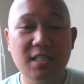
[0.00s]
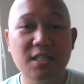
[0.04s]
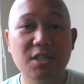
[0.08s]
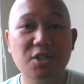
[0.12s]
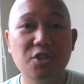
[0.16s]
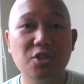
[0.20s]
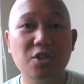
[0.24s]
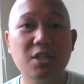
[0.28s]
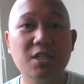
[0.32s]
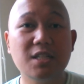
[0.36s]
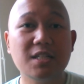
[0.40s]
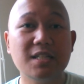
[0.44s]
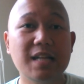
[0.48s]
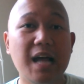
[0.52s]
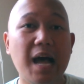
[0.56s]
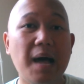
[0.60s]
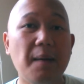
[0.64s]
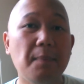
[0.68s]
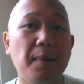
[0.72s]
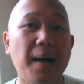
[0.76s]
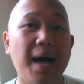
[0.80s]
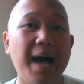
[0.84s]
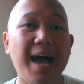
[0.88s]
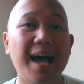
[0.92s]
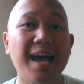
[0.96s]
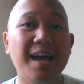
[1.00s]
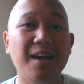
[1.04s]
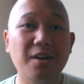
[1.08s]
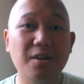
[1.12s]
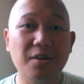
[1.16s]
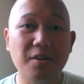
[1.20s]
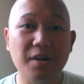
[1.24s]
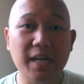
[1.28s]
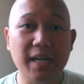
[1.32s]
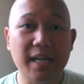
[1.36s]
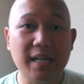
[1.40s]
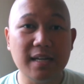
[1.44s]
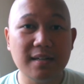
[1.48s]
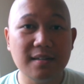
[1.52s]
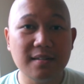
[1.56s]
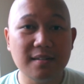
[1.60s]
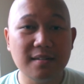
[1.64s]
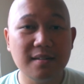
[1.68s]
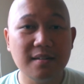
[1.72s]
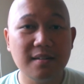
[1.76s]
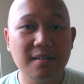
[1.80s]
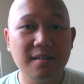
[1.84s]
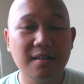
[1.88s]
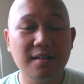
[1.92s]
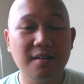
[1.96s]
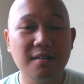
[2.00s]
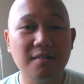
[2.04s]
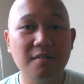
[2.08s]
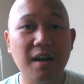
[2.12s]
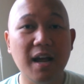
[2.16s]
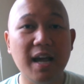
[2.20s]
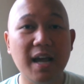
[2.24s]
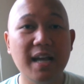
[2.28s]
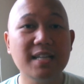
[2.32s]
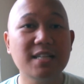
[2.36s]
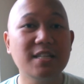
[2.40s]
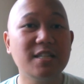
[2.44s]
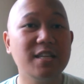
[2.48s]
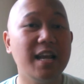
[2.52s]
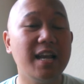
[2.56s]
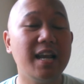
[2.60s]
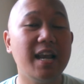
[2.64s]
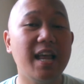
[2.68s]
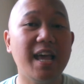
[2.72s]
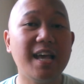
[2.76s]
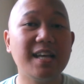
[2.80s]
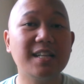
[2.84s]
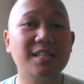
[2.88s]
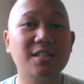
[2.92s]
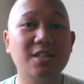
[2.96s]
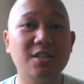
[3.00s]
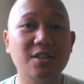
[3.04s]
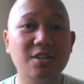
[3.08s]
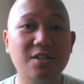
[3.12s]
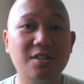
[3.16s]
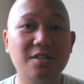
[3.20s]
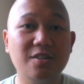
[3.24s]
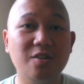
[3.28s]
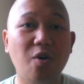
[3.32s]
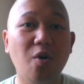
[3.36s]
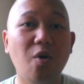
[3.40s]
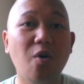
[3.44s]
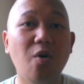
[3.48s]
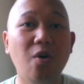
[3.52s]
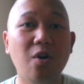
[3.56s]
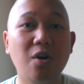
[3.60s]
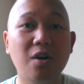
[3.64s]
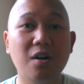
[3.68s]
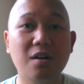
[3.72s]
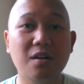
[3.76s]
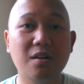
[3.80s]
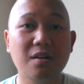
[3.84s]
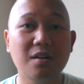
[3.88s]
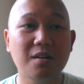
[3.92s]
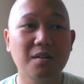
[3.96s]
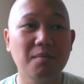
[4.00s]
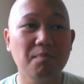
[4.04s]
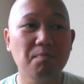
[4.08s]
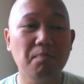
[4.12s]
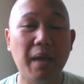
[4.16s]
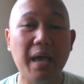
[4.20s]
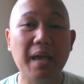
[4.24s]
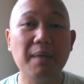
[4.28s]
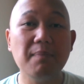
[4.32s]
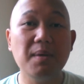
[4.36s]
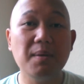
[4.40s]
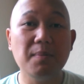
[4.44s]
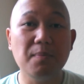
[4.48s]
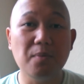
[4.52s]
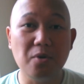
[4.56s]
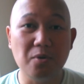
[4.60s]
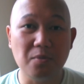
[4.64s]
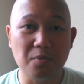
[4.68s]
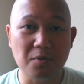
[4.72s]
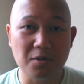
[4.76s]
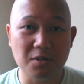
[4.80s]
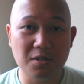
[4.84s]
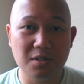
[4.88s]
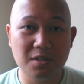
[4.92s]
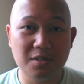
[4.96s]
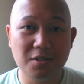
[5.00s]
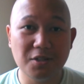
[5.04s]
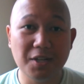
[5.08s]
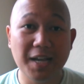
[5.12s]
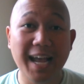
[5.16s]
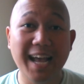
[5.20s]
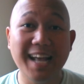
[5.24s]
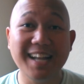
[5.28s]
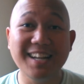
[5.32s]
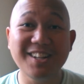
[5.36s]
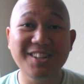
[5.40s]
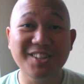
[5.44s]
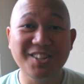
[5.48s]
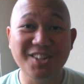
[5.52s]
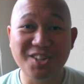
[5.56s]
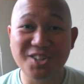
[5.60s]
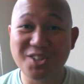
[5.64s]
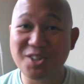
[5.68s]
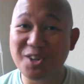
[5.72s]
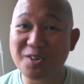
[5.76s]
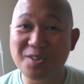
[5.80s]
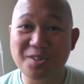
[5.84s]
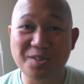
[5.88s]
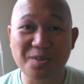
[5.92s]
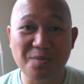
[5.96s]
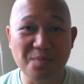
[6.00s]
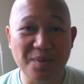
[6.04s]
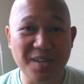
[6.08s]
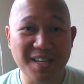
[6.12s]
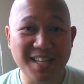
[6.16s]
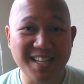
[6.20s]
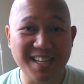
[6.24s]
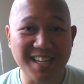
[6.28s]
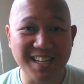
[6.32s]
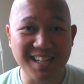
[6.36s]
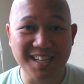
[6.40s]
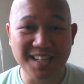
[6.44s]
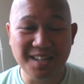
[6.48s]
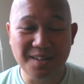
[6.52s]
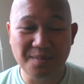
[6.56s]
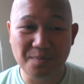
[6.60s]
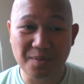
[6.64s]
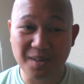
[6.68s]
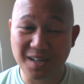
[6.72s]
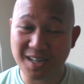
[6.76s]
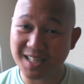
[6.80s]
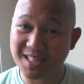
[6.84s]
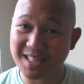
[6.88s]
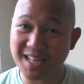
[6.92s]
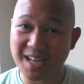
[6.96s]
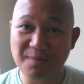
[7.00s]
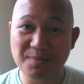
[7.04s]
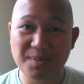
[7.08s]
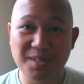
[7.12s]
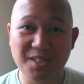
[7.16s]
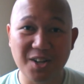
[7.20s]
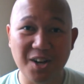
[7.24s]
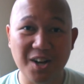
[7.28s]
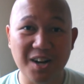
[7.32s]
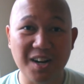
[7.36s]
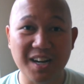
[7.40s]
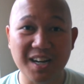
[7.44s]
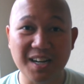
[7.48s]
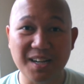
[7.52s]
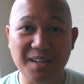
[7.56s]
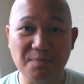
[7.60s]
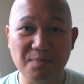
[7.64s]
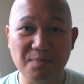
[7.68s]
should stop hiring, right, Gen Xers or baby boomers to handle their social media, because I'm sorry,